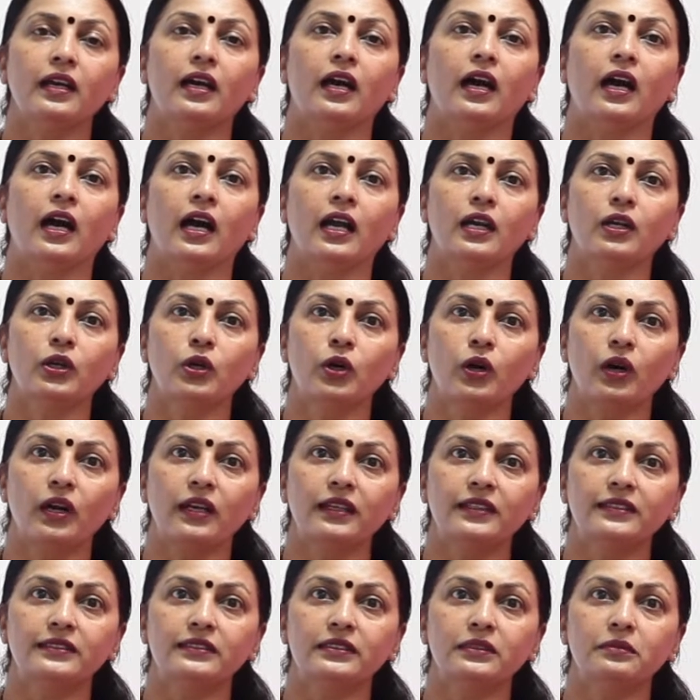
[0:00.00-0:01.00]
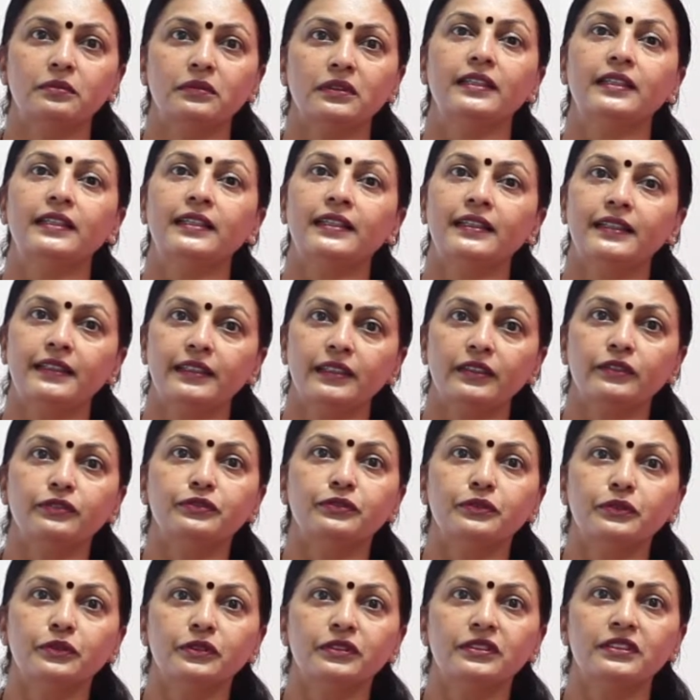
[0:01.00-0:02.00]
alcoholism, eating
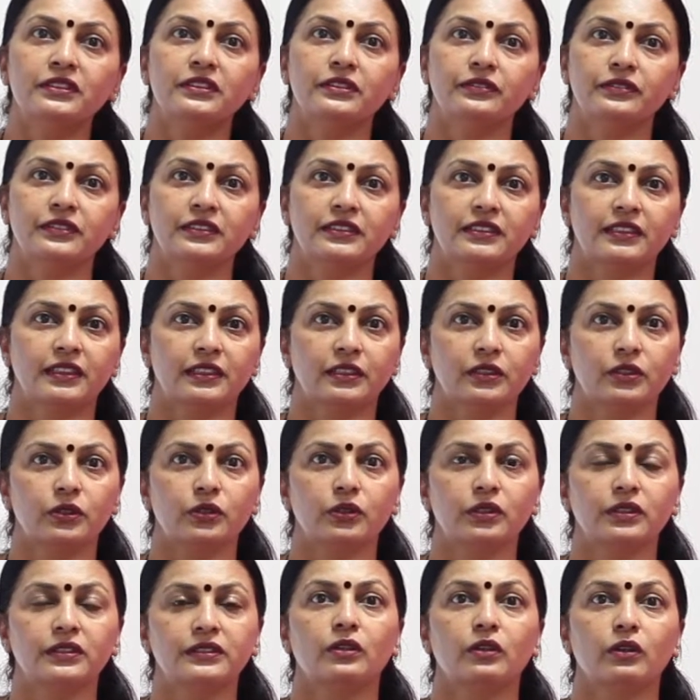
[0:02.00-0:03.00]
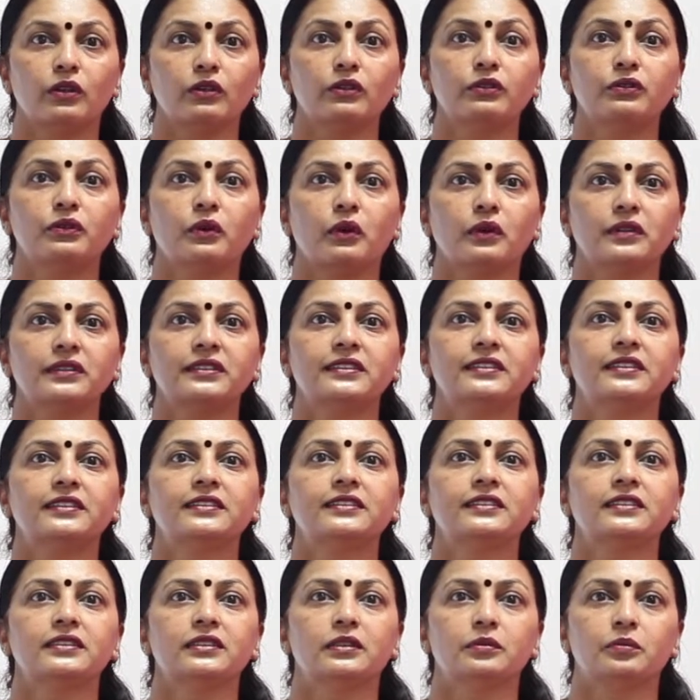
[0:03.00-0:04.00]
foods which can cause a lot of
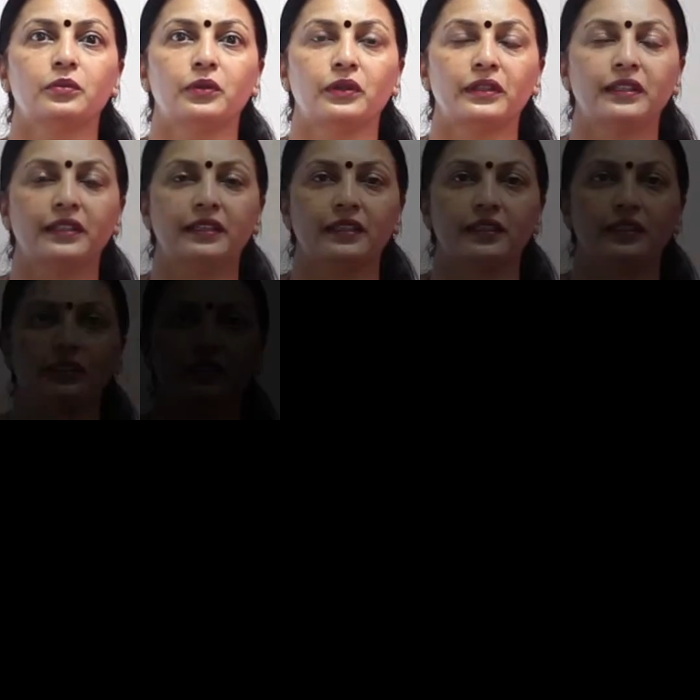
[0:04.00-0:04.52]
oxidants in the body.